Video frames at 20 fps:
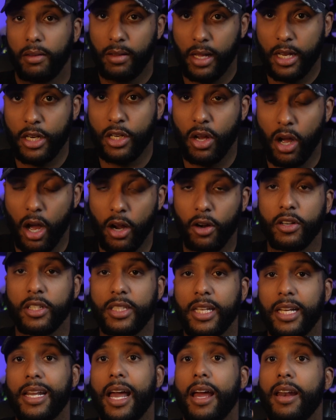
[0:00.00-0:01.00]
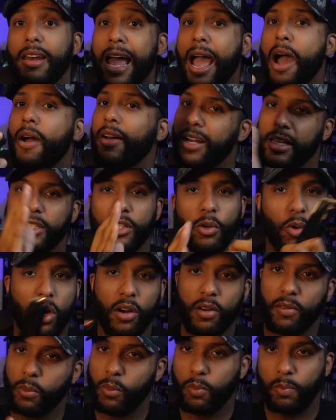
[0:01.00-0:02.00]
And understand that. Now, it doesn't
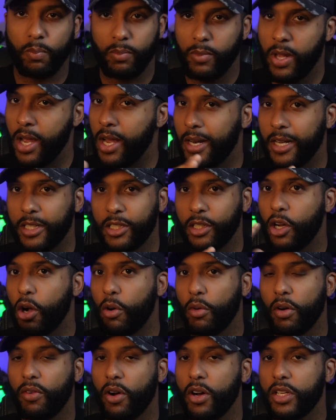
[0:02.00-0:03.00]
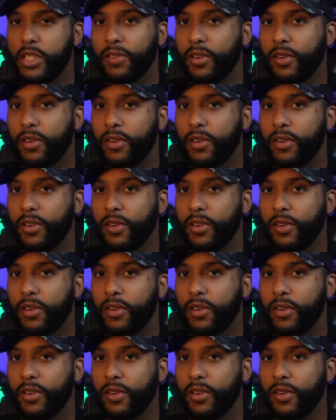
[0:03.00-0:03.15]
work, it doesn't go reverse.